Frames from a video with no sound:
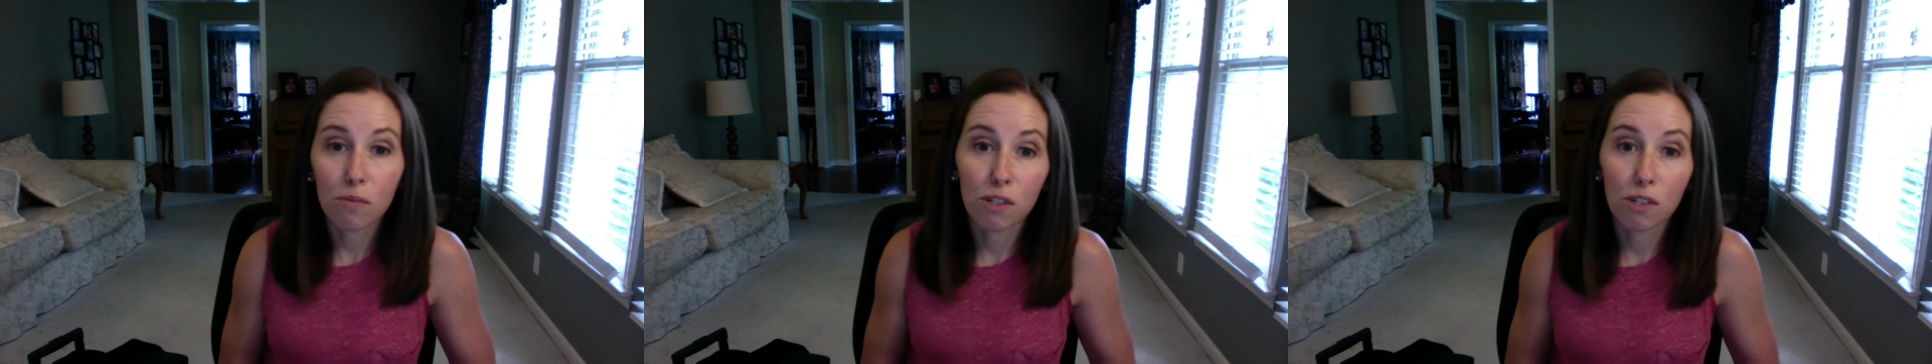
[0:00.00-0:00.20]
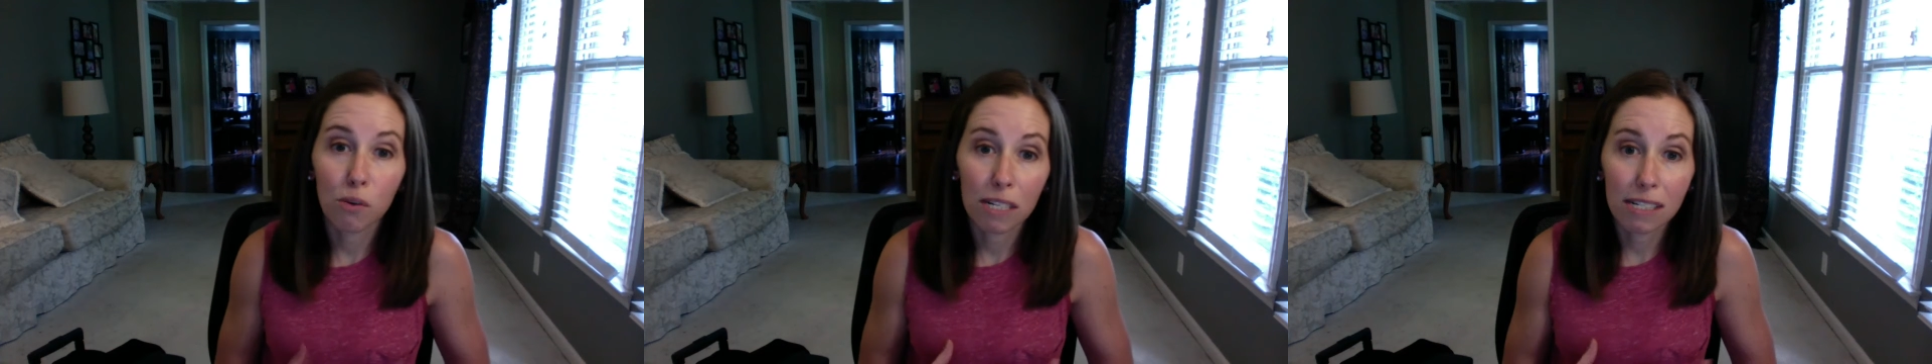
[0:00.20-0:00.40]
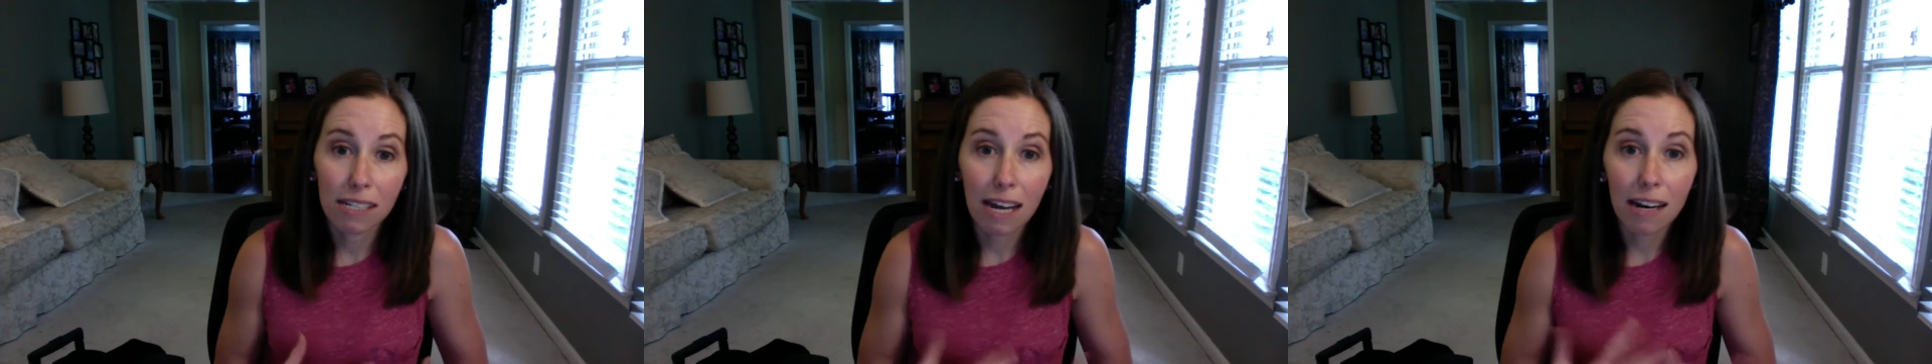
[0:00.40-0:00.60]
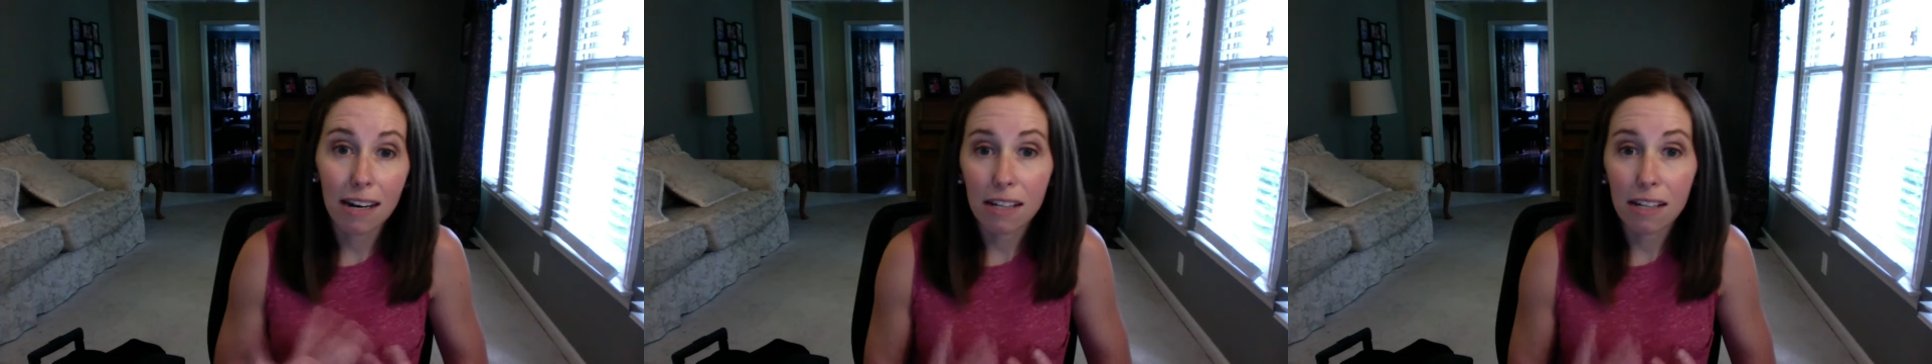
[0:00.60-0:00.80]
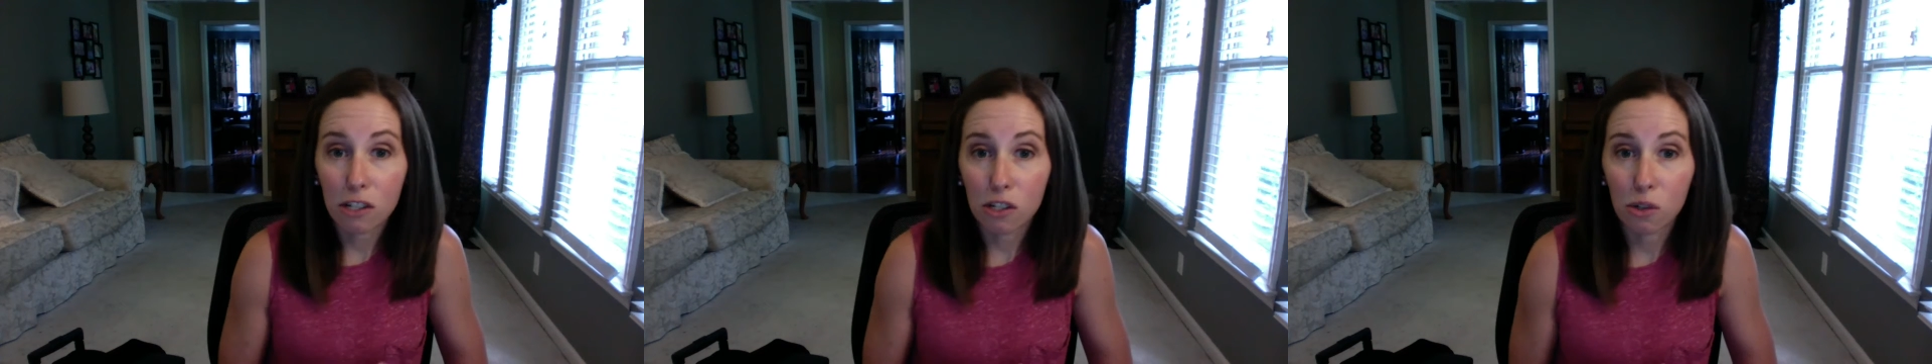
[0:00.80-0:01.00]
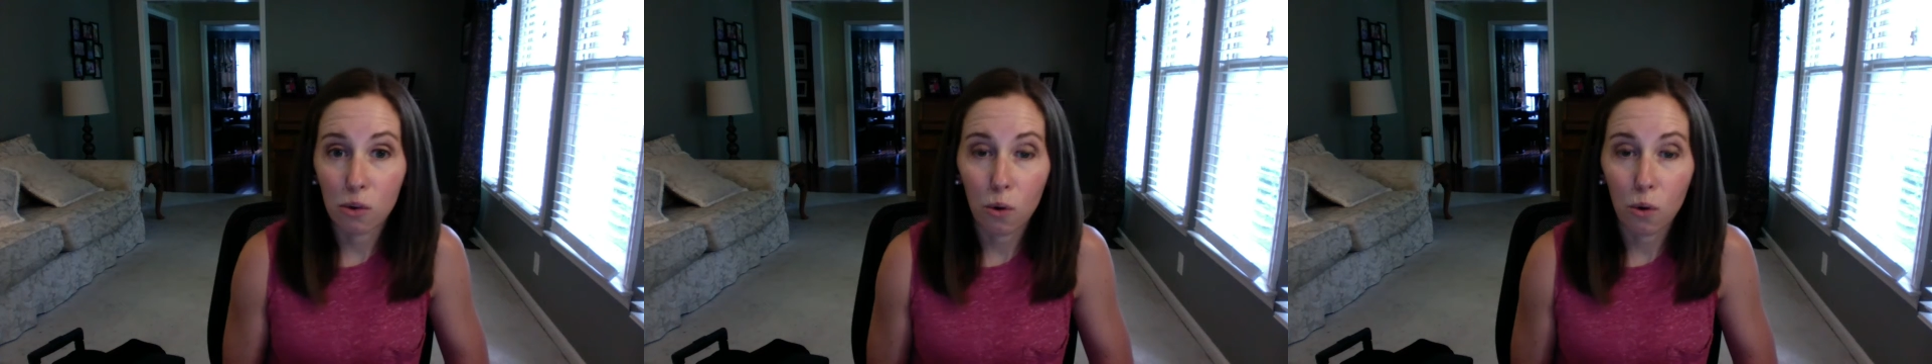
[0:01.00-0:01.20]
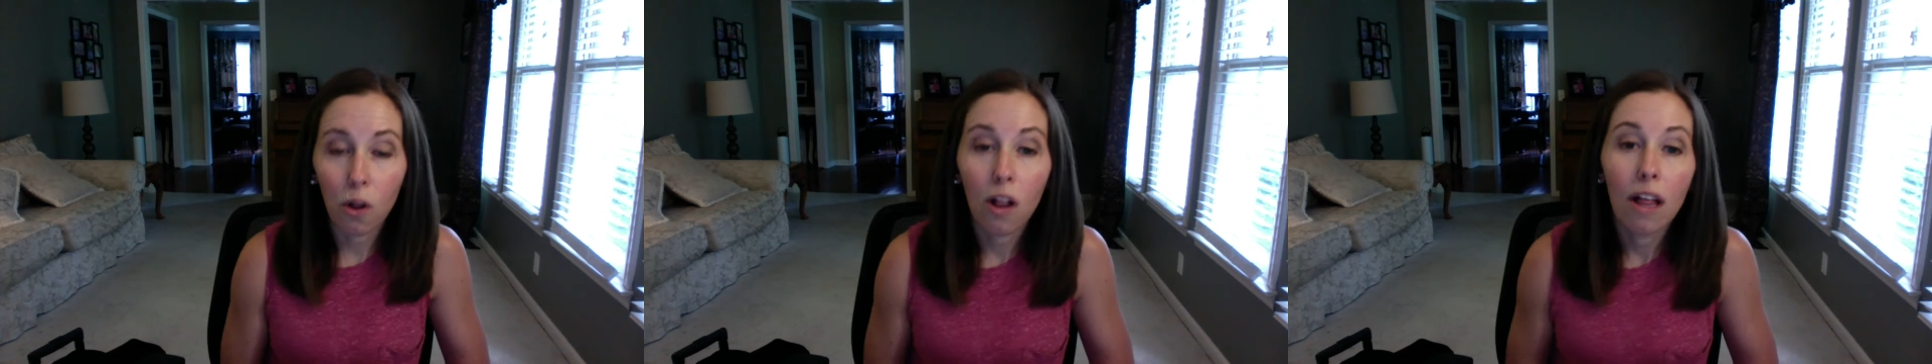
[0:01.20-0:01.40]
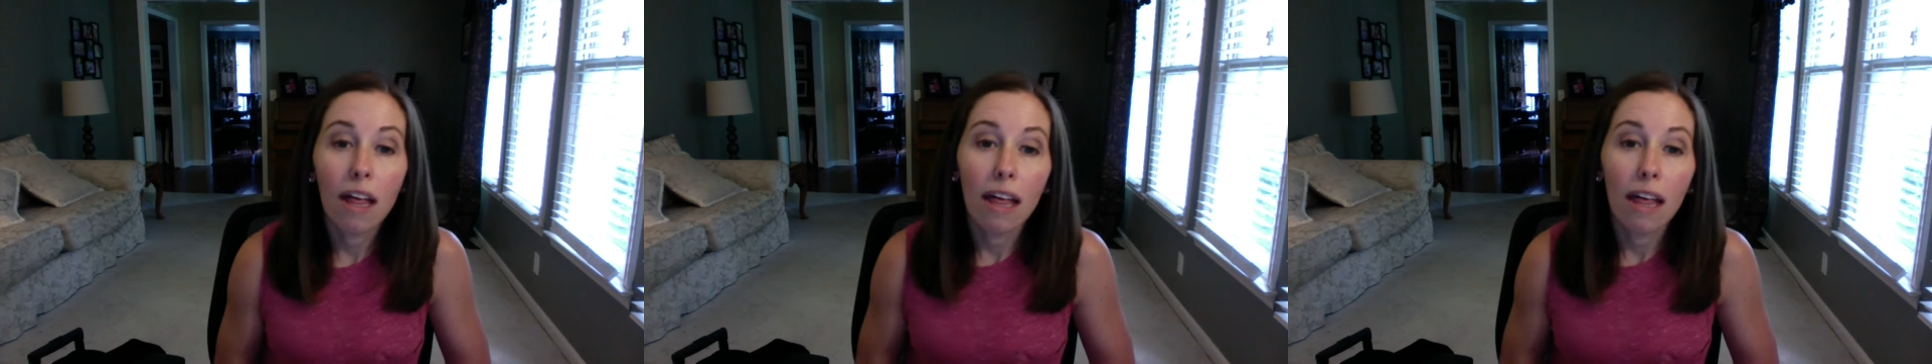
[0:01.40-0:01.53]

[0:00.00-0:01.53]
So we decided as a school